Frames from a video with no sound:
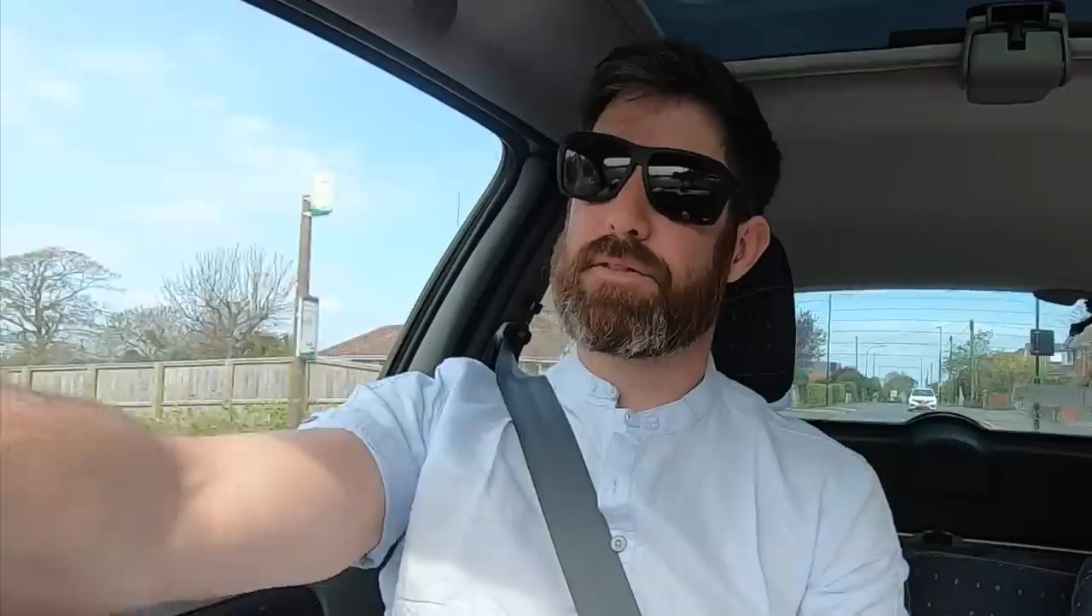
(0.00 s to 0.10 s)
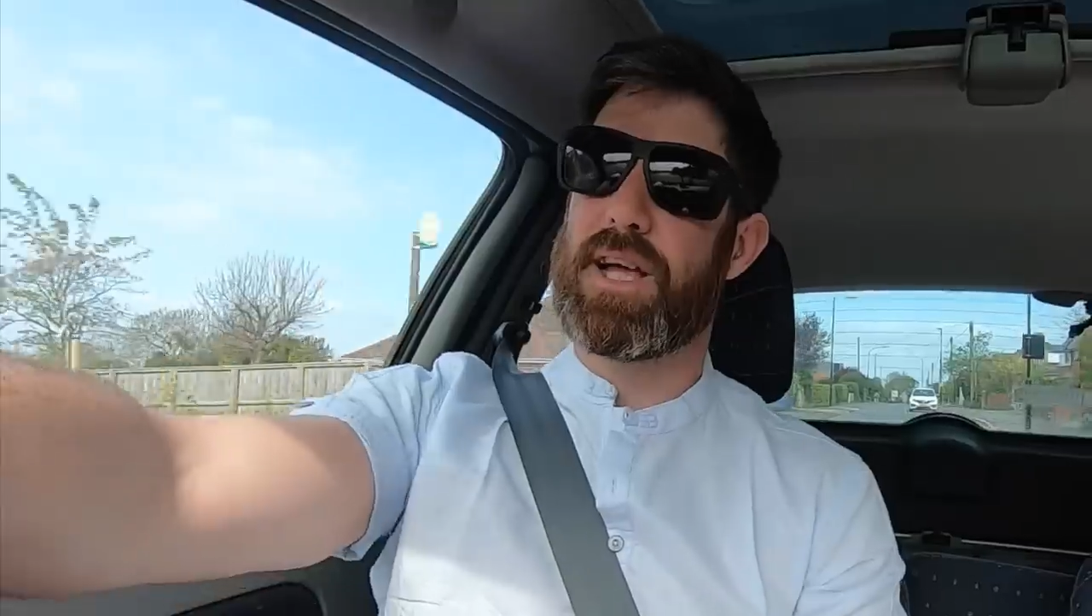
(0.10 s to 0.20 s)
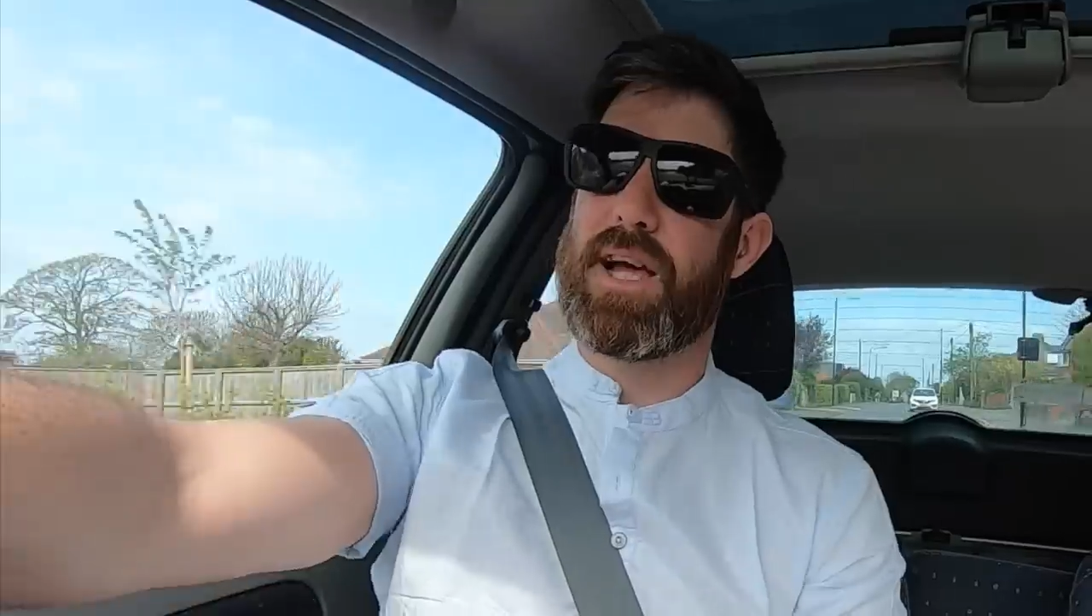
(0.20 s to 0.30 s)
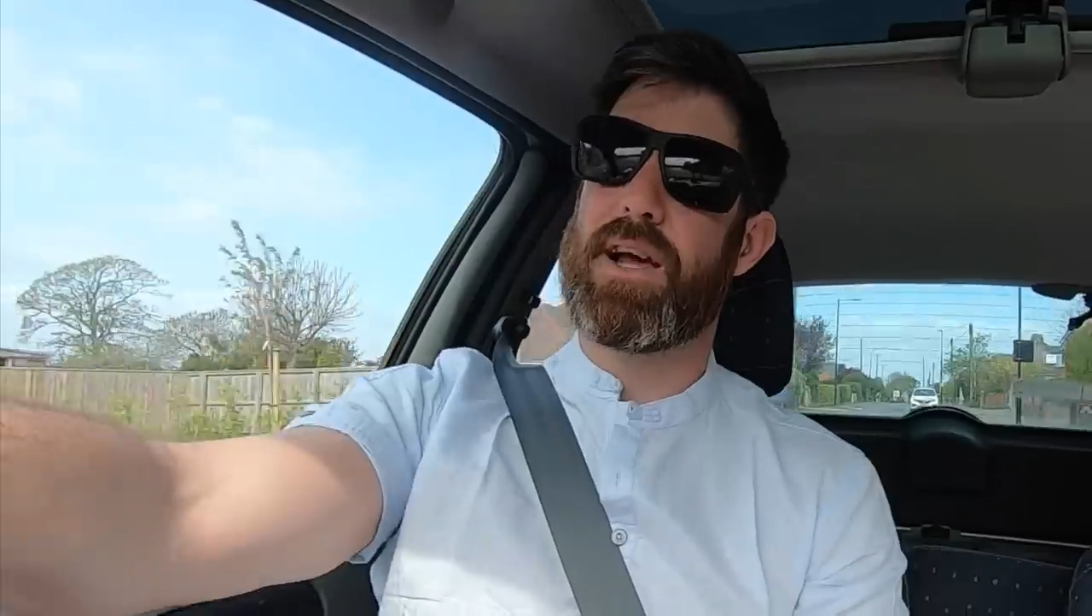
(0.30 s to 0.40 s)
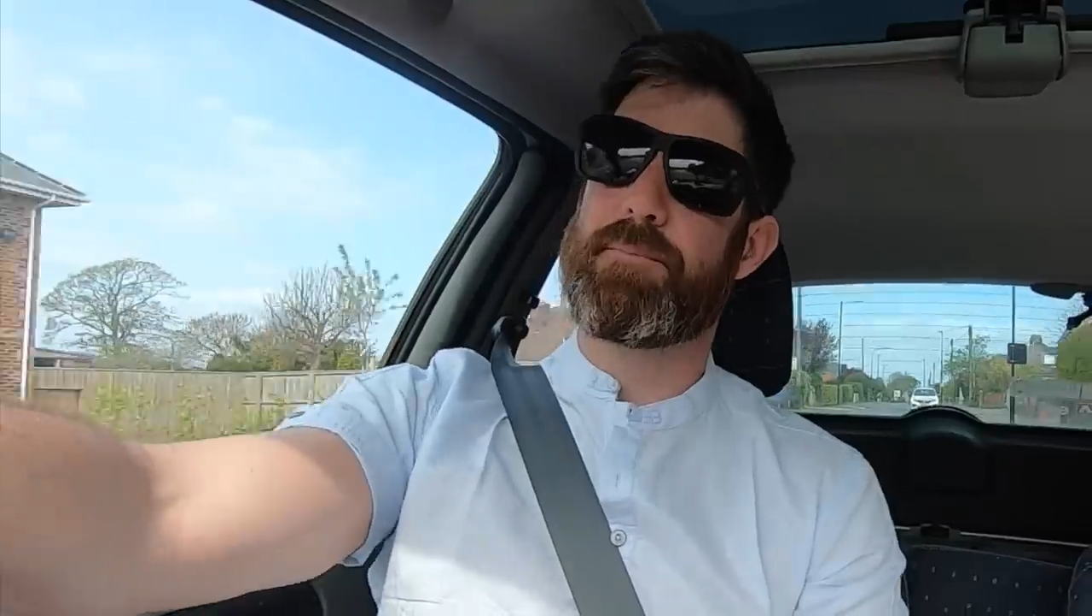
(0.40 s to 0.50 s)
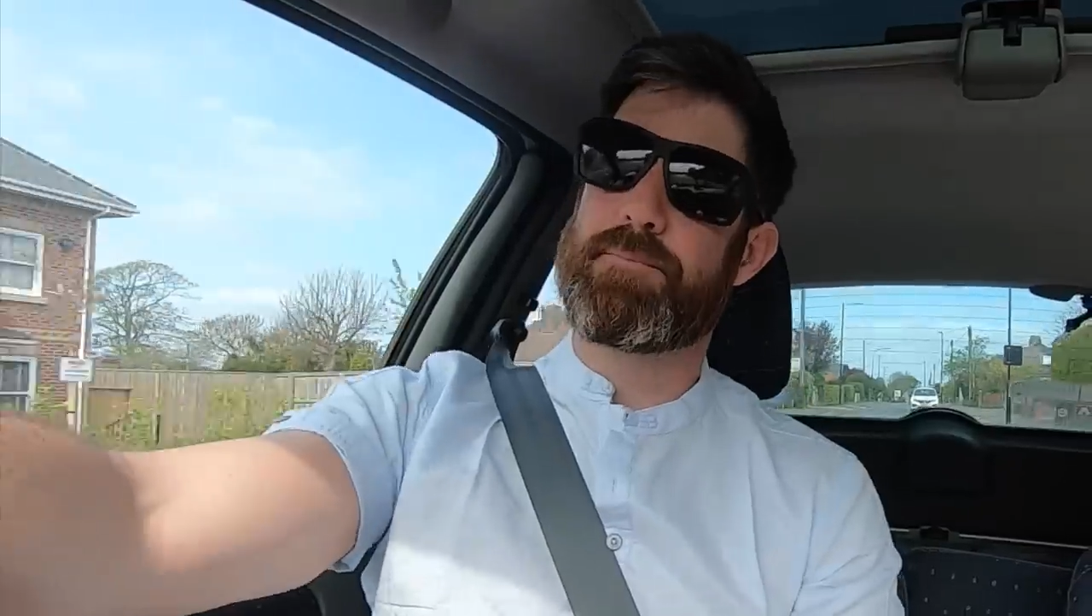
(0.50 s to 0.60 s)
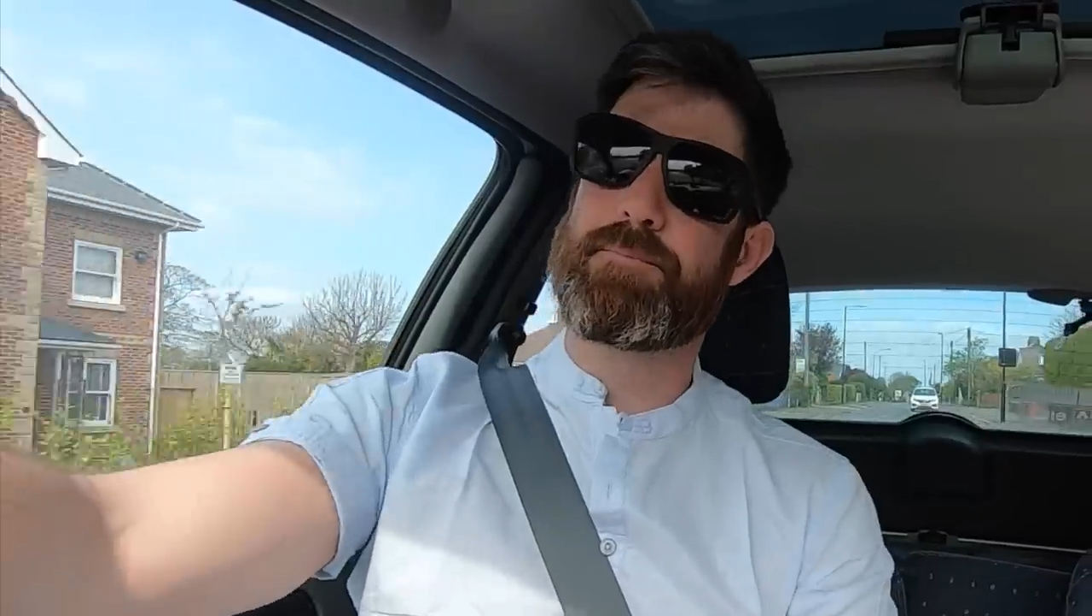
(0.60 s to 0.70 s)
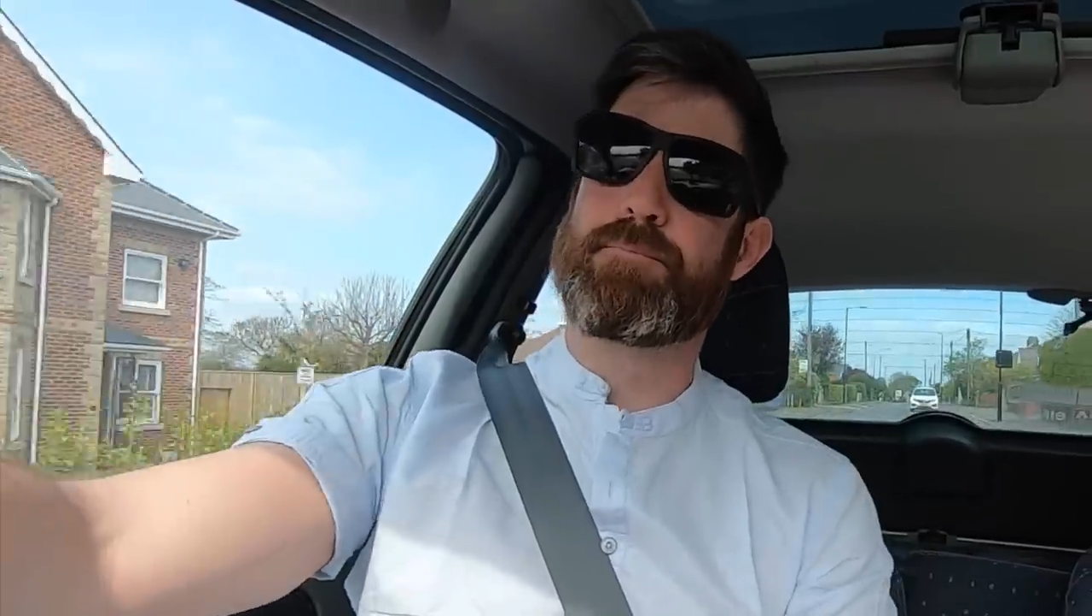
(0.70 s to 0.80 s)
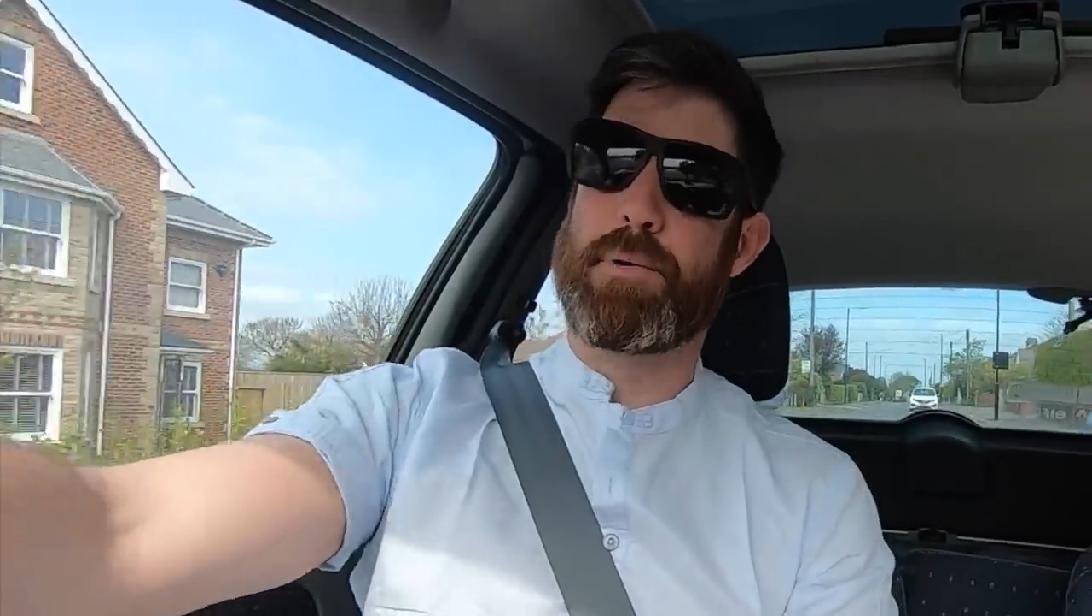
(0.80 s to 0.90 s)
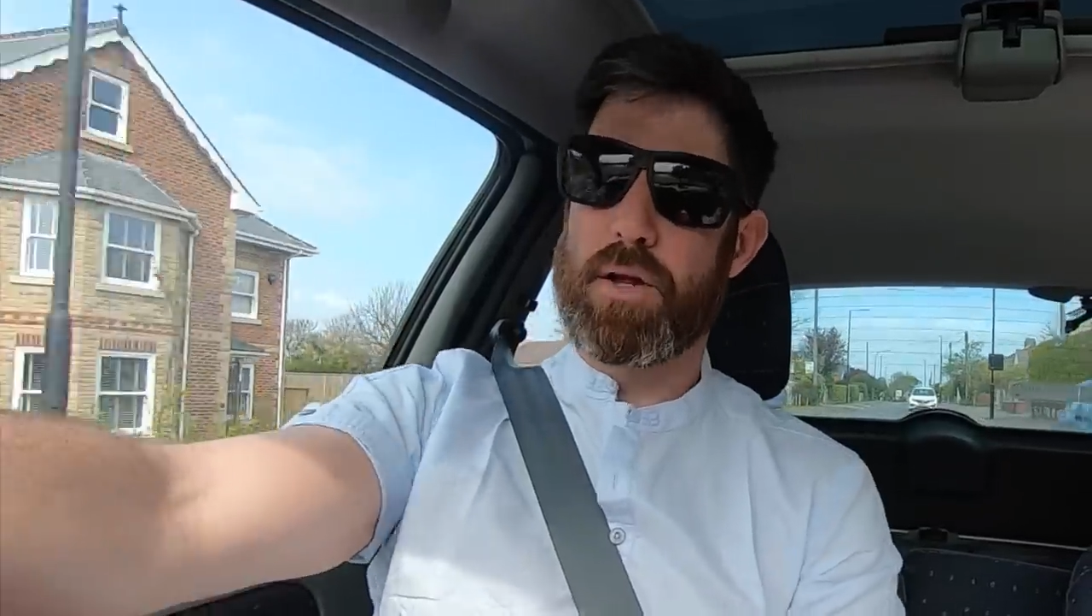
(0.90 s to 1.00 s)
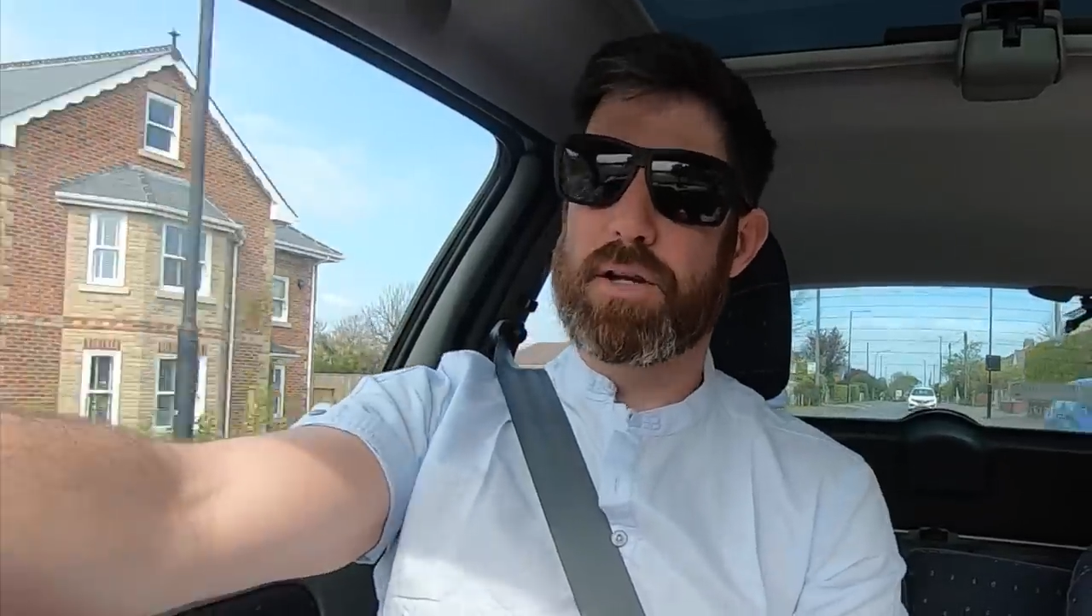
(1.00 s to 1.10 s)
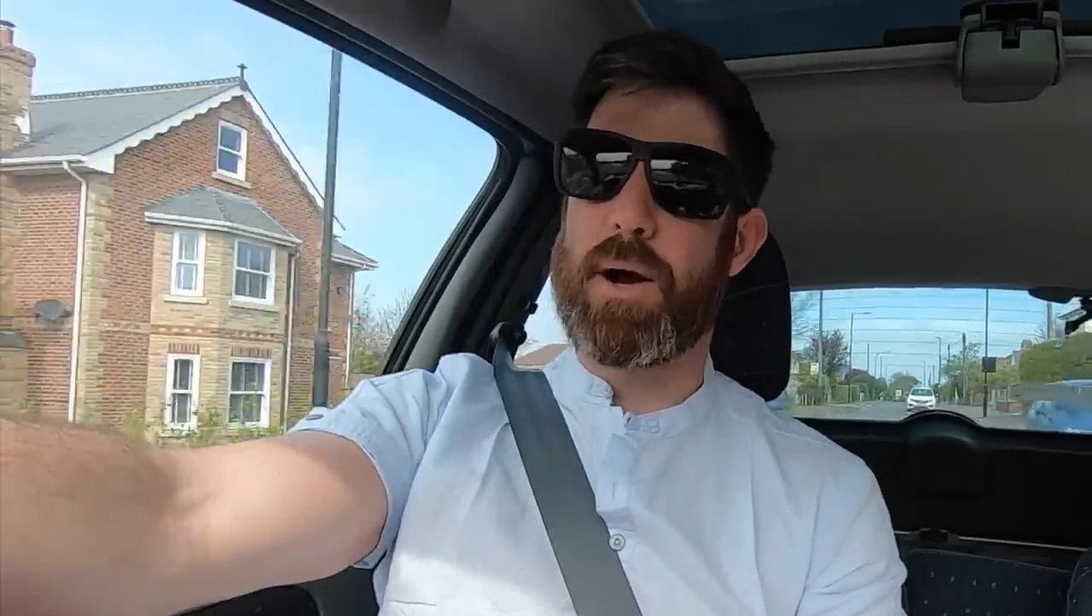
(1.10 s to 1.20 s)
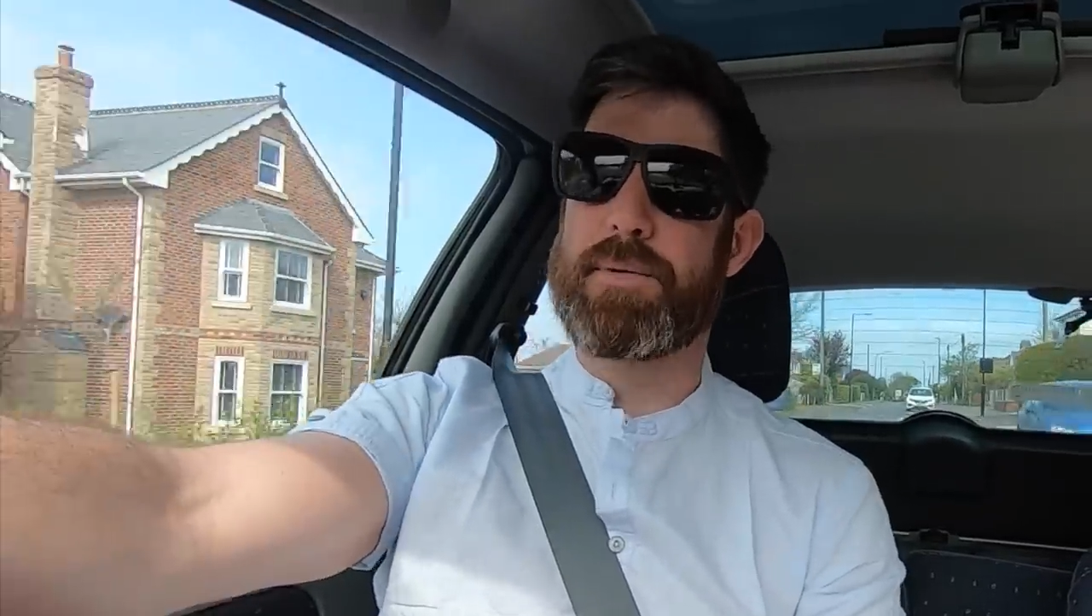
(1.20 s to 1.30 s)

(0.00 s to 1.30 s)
to bulk up